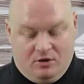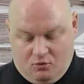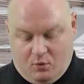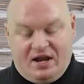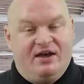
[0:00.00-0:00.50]

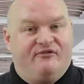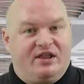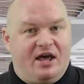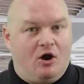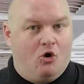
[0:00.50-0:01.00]
Whenever
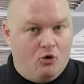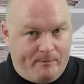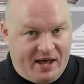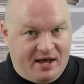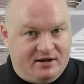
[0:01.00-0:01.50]
they're all
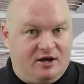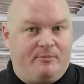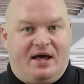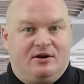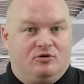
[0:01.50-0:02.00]
paired
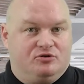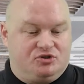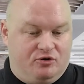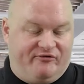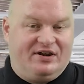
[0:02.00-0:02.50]
up and of
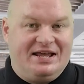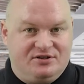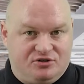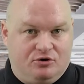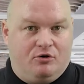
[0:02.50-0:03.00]
course you've
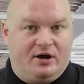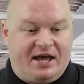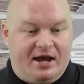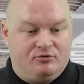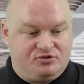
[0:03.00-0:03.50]
linked your
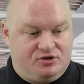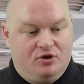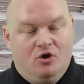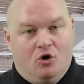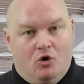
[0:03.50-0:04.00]
accounts,
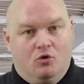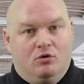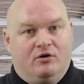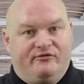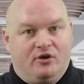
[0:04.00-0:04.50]

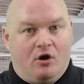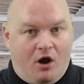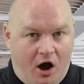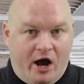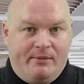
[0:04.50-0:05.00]
all of
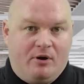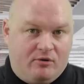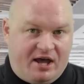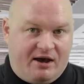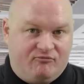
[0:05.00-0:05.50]
your
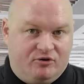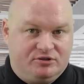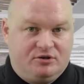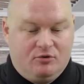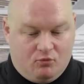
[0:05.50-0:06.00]
imou
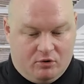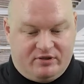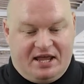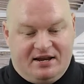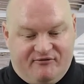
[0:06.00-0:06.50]
cameras will
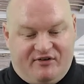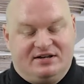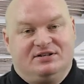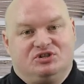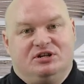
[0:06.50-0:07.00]
then in
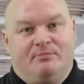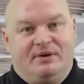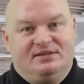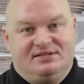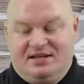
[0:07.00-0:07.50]
fact actually
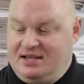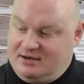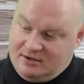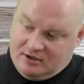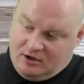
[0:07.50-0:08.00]
be
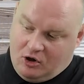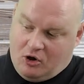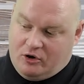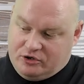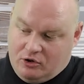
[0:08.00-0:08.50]
seen
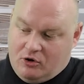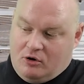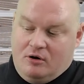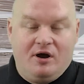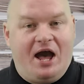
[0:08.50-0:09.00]
on
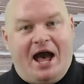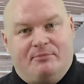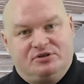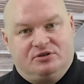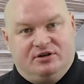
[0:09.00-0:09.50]
your
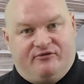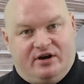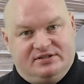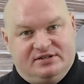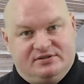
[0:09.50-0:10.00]
Amazon
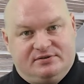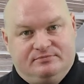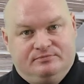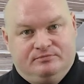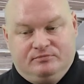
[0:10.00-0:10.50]
devices.
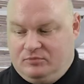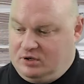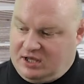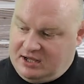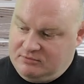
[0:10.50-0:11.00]

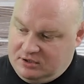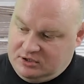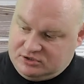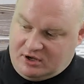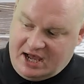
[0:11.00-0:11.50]
Okay,
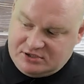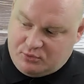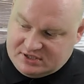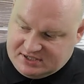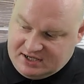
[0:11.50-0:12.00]
so as
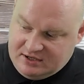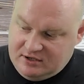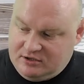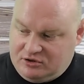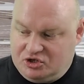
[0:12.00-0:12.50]
we can see,
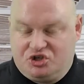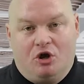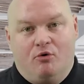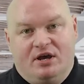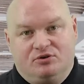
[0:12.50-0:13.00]
the
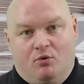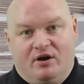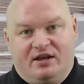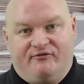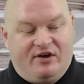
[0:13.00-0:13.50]
show is
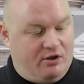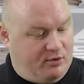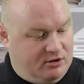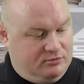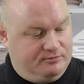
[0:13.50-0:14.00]
working very
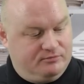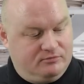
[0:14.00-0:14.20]
well.